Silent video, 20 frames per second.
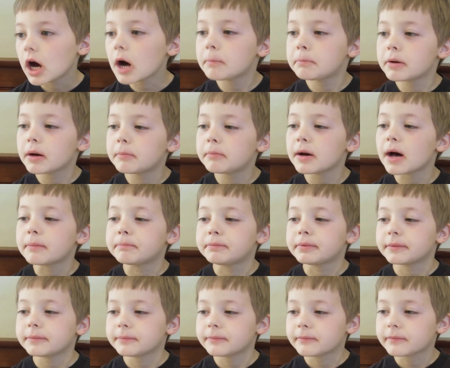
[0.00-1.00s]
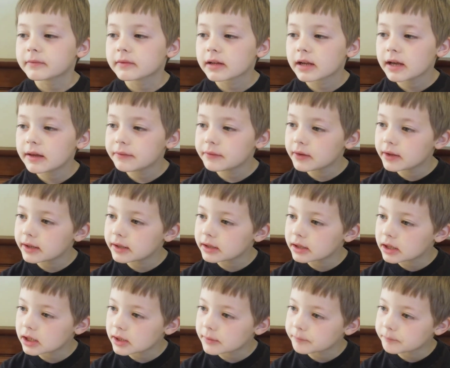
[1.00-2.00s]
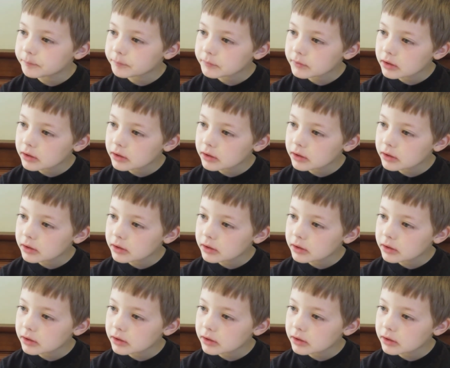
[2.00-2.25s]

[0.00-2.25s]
Up, up, up. And then um,